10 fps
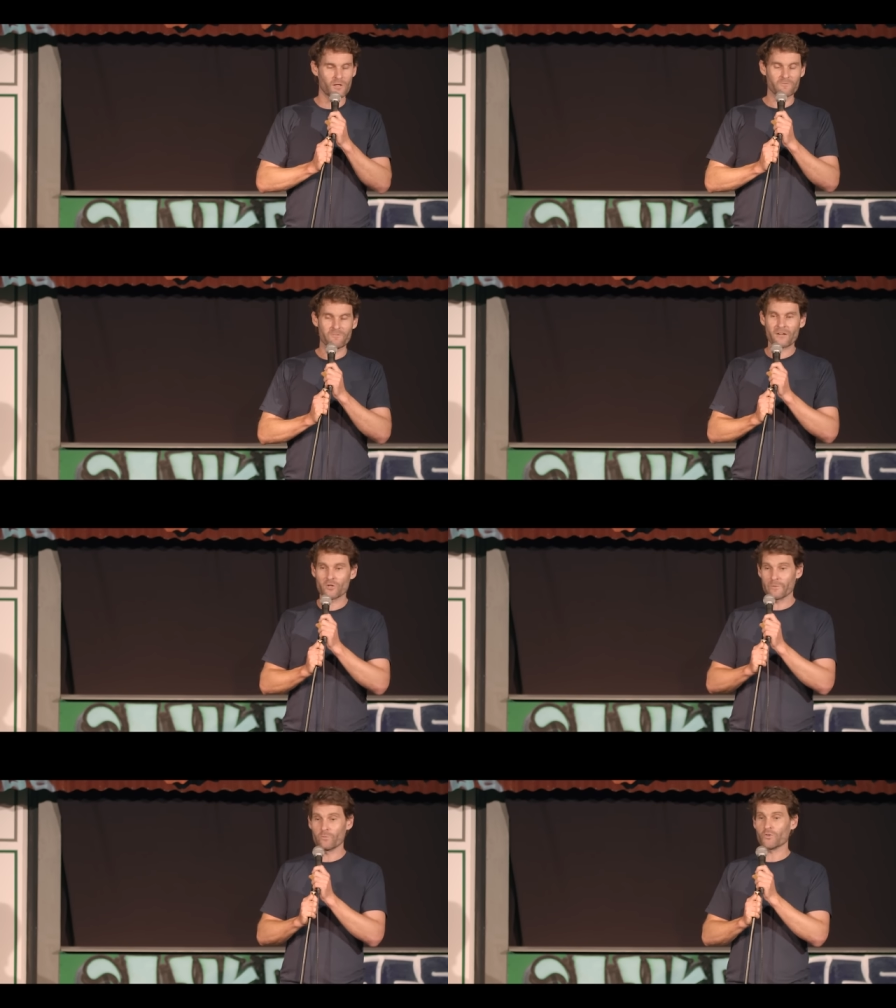In fact,
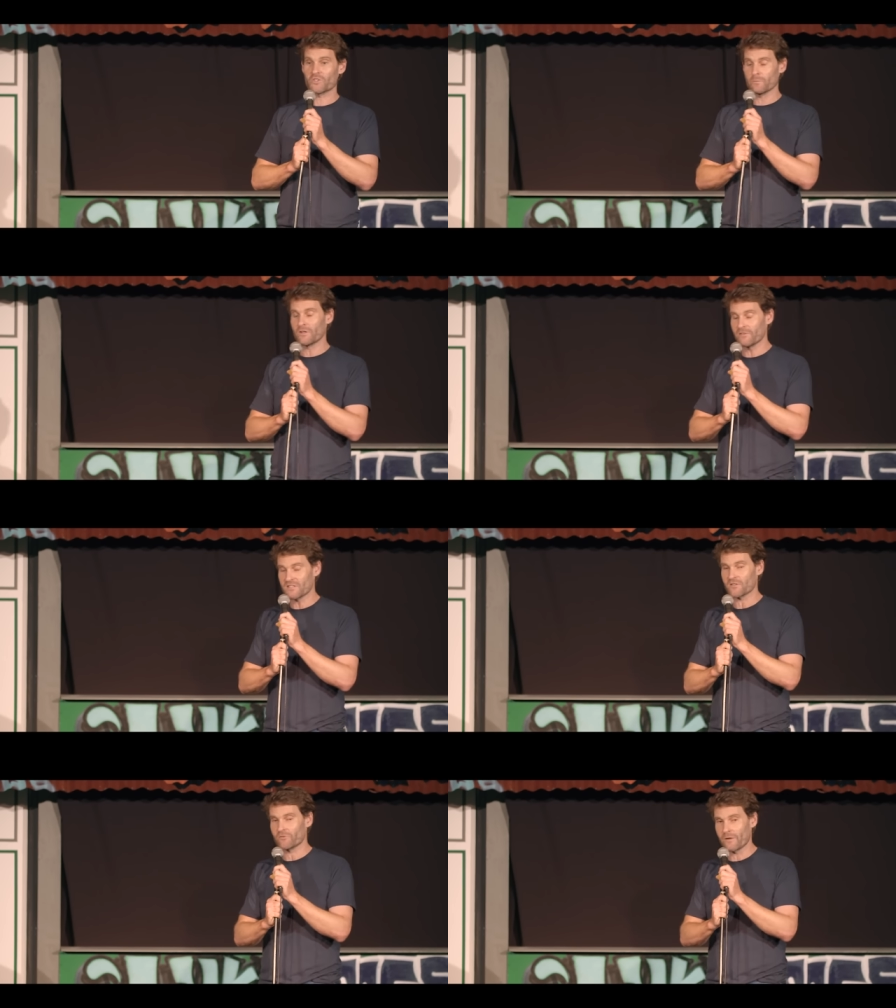I've been watching a bit of
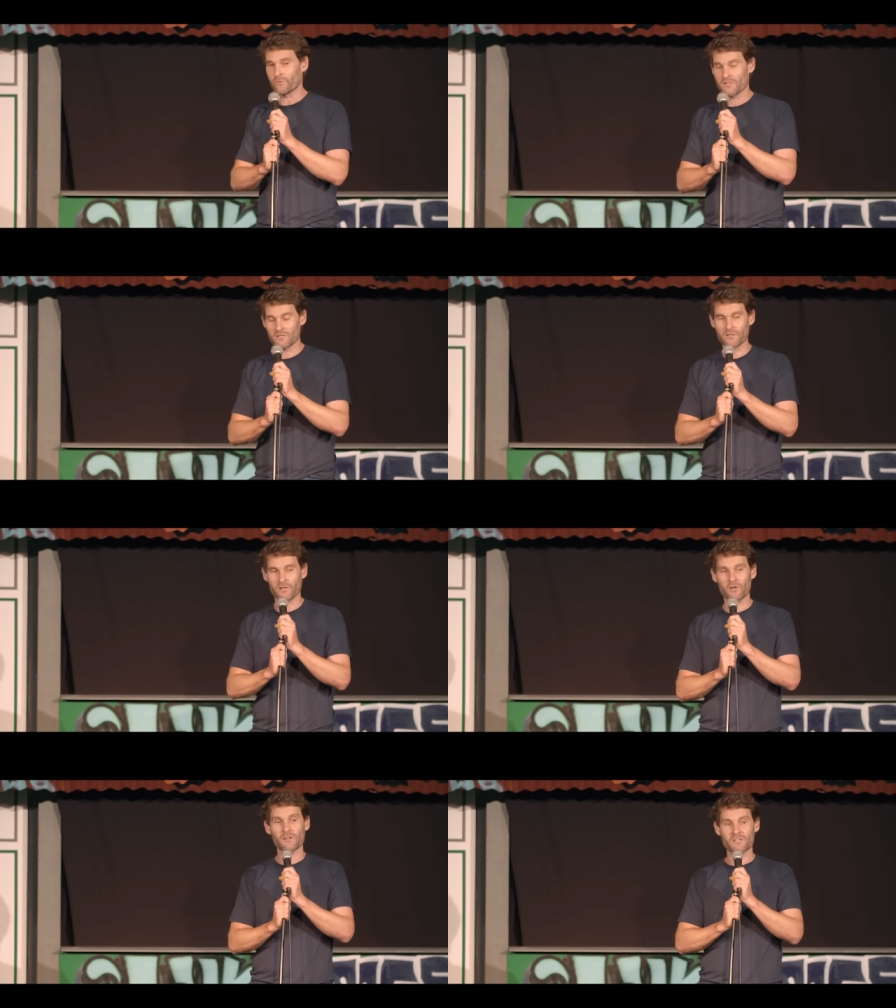Instagram recently,
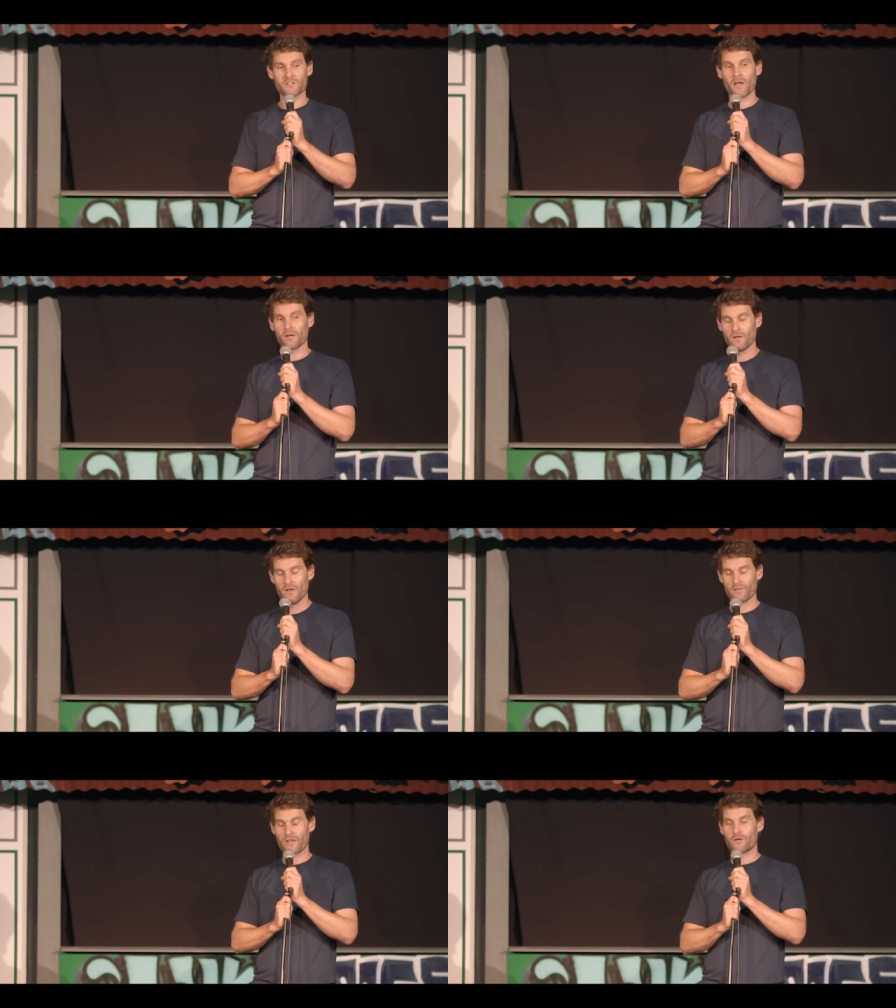and I've got to say,
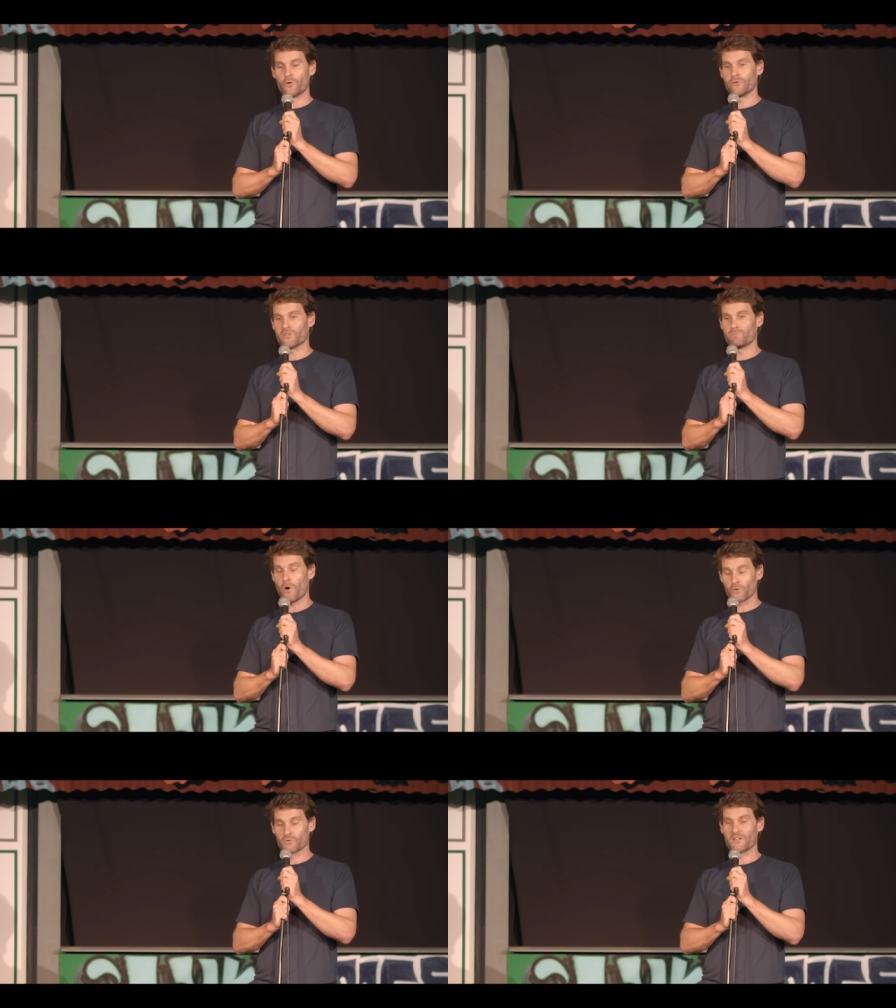thank goodness
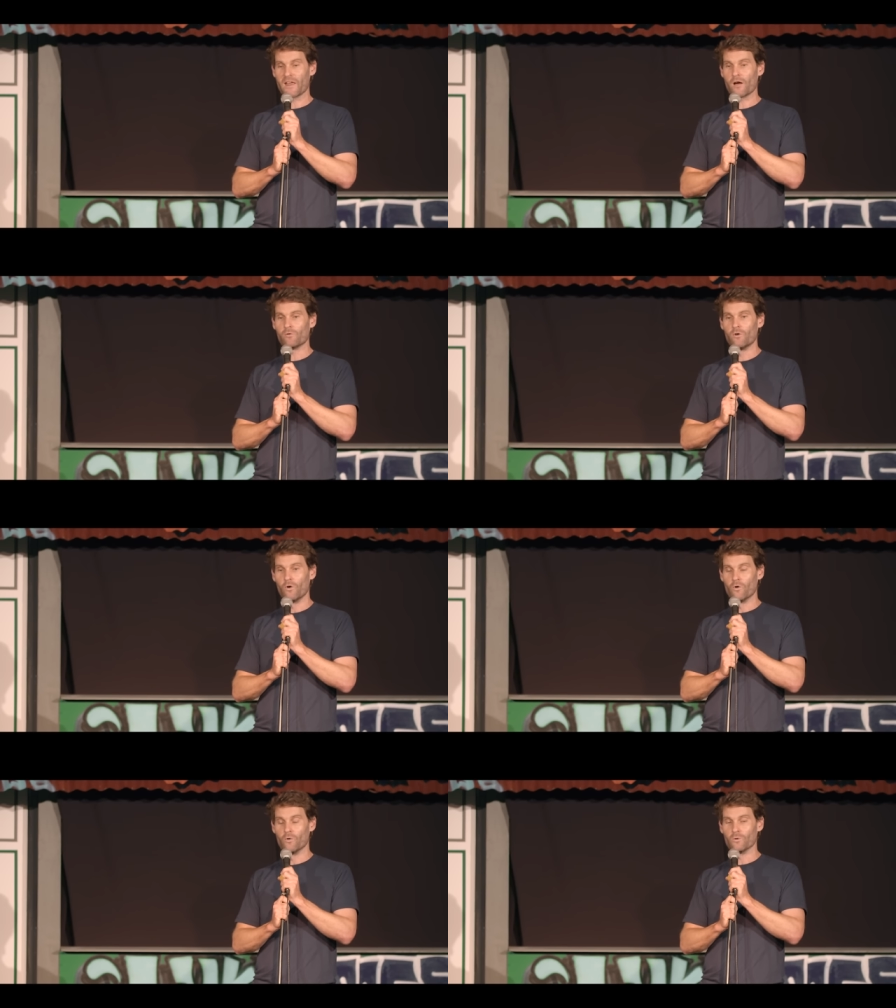models now
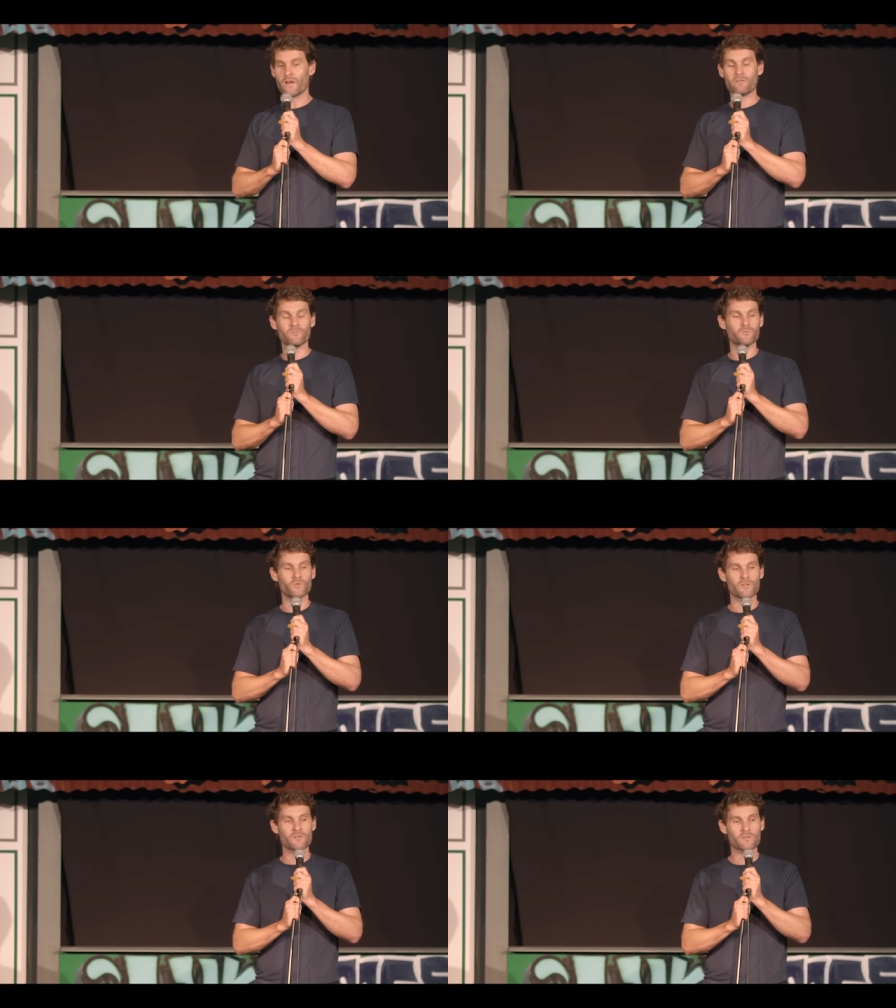all have a
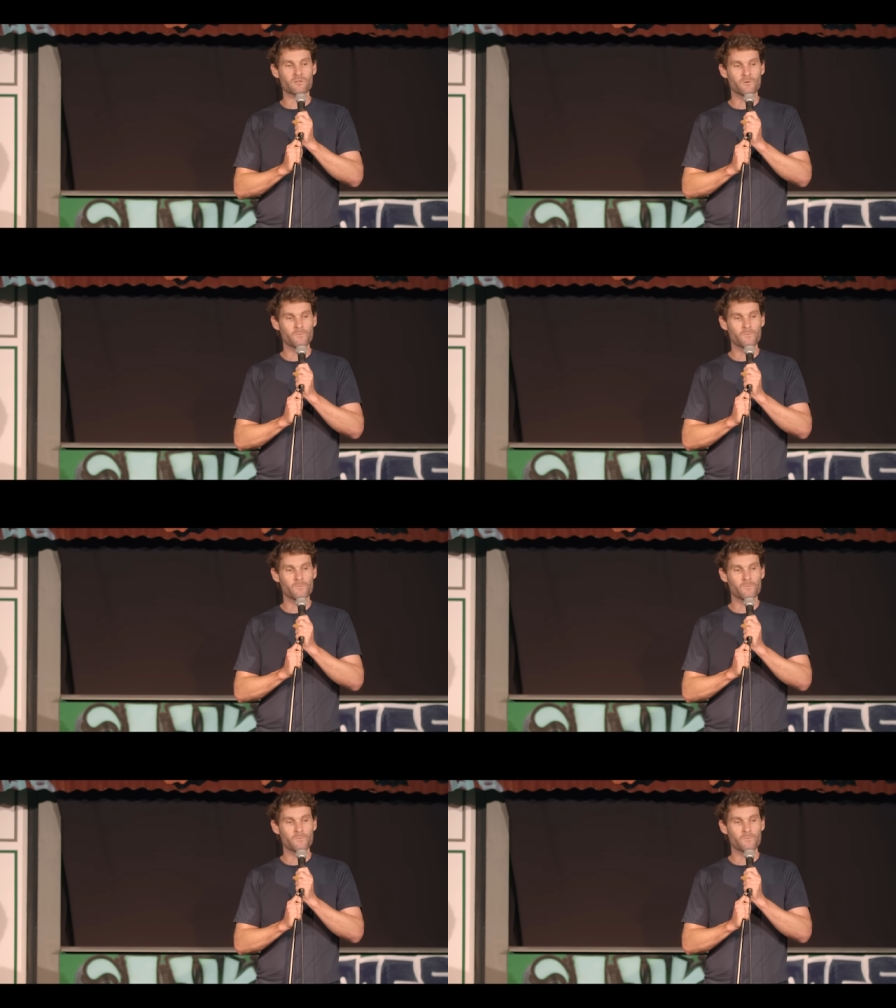voice.